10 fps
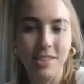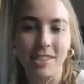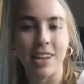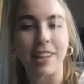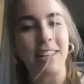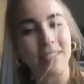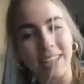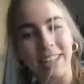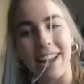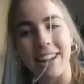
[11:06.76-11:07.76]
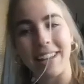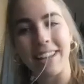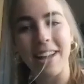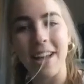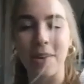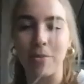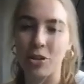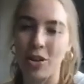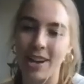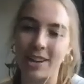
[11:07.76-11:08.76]
since I live in Connecticut, I am
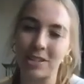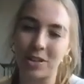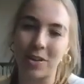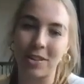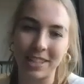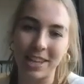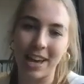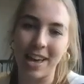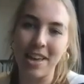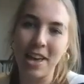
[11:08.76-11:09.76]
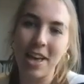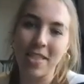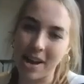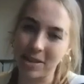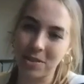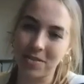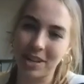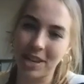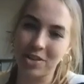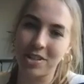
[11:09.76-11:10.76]
trying to currently get that
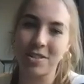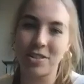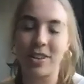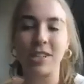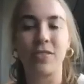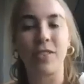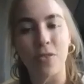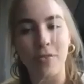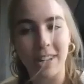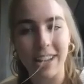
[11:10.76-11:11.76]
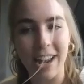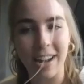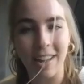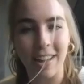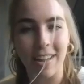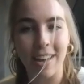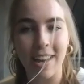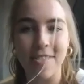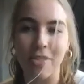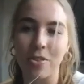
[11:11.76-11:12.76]
certification to transfer over to Connecticut. And then the